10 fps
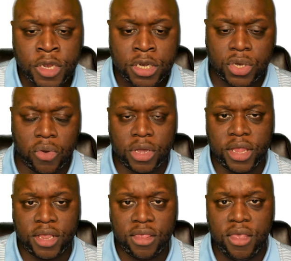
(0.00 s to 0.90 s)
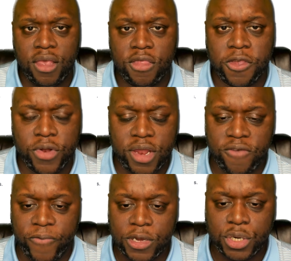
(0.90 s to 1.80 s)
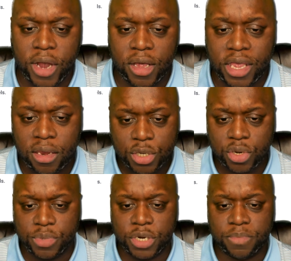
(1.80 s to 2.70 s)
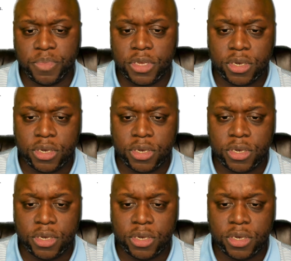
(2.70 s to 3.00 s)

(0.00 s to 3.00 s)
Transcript: So click the 30 day free trial in the description.